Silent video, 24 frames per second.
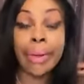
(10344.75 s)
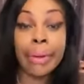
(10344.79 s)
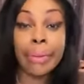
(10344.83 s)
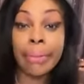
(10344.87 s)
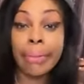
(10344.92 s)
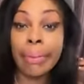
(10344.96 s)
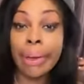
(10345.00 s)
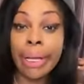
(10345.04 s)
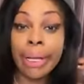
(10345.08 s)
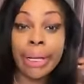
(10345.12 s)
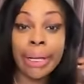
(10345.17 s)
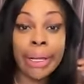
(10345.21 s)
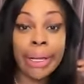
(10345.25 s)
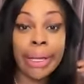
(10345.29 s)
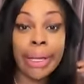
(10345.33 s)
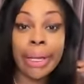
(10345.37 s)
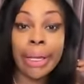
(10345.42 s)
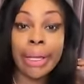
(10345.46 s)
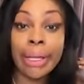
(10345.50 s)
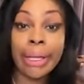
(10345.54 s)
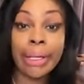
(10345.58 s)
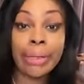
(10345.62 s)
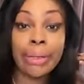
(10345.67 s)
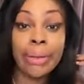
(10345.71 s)
I don't
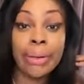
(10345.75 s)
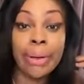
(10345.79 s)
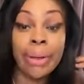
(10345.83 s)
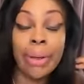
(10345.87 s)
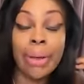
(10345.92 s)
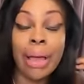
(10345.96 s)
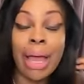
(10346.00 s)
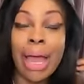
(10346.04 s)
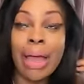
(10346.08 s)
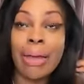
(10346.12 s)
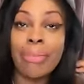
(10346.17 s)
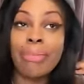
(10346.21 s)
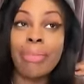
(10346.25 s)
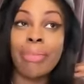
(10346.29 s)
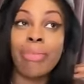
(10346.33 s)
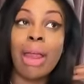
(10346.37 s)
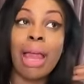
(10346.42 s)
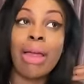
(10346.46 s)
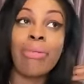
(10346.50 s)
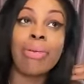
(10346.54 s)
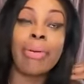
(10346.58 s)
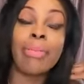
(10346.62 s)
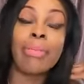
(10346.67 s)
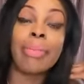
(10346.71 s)
know what the heck, you
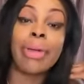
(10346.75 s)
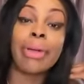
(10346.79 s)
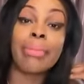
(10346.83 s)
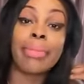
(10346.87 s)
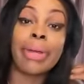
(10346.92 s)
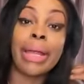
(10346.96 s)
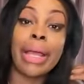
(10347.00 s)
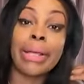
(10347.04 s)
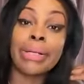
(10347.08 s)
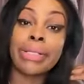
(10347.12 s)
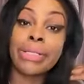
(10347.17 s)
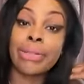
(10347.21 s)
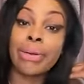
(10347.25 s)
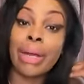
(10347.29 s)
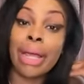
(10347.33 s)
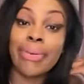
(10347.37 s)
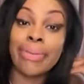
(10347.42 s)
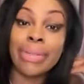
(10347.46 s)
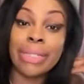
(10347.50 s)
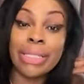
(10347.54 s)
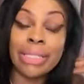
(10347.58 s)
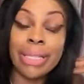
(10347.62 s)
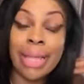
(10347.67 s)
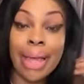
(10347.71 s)
know, I I
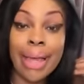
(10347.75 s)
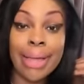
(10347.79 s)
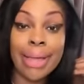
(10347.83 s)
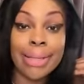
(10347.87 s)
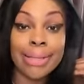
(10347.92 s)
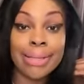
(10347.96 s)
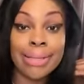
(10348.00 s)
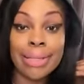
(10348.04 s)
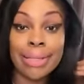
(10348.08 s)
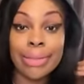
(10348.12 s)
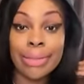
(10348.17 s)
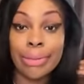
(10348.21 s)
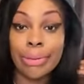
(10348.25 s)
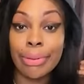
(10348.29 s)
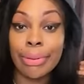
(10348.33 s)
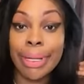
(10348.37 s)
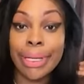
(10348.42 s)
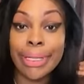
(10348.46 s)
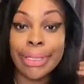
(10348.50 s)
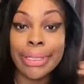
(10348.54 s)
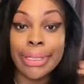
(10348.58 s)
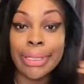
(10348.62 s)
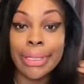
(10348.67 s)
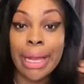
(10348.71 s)
remember that Travis Scott
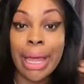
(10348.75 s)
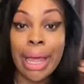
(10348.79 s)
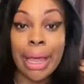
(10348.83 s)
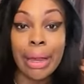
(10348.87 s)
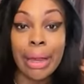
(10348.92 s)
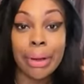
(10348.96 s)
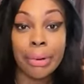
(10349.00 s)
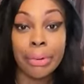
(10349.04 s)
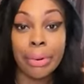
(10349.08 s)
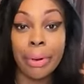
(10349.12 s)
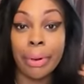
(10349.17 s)
situation.